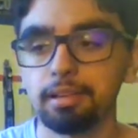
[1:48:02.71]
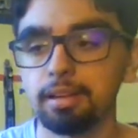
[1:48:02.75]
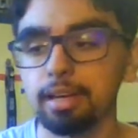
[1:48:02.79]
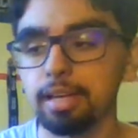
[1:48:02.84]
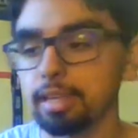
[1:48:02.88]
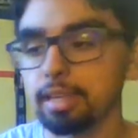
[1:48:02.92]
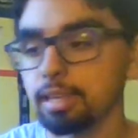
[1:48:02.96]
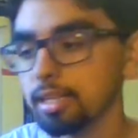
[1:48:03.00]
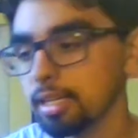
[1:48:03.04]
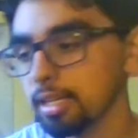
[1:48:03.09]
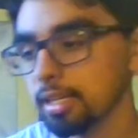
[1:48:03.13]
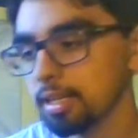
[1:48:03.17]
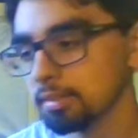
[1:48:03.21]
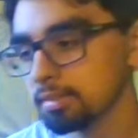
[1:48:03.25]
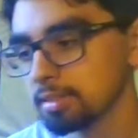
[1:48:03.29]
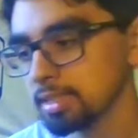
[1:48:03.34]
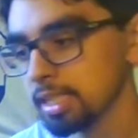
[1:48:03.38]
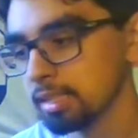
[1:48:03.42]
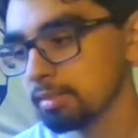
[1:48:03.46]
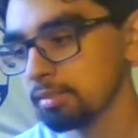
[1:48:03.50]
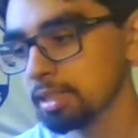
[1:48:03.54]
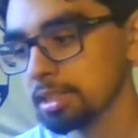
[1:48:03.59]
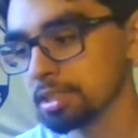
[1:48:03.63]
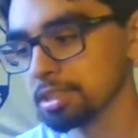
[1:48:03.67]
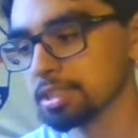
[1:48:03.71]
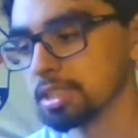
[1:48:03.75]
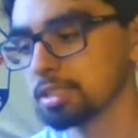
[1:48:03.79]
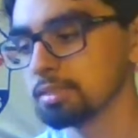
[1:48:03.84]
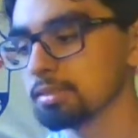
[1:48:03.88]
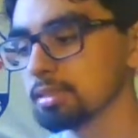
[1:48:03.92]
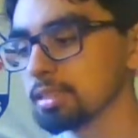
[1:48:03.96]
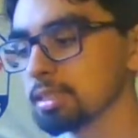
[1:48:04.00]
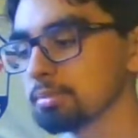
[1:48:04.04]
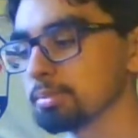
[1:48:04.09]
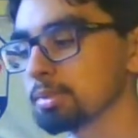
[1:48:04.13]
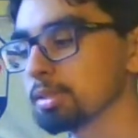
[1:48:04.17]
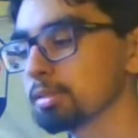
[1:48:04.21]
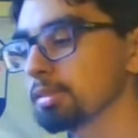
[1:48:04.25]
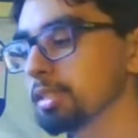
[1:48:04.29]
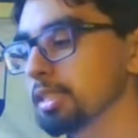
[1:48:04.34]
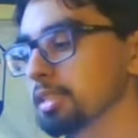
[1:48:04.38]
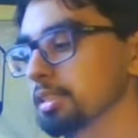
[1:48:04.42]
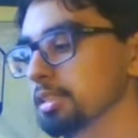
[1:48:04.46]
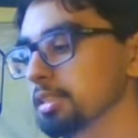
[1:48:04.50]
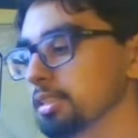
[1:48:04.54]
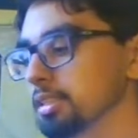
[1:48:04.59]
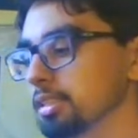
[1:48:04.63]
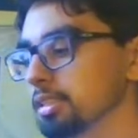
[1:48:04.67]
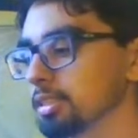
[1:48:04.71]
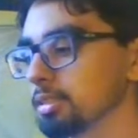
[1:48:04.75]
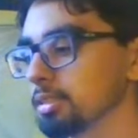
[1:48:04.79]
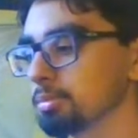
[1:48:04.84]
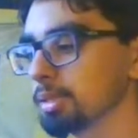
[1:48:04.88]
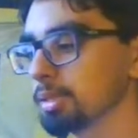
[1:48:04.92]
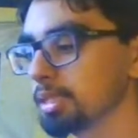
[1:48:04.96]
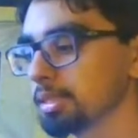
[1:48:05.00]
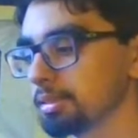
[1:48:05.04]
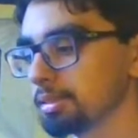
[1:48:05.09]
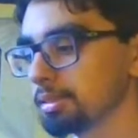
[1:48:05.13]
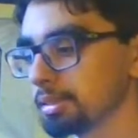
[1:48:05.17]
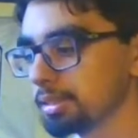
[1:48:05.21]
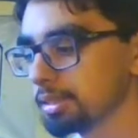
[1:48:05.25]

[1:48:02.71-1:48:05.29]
I love Savox servos in my race cars, but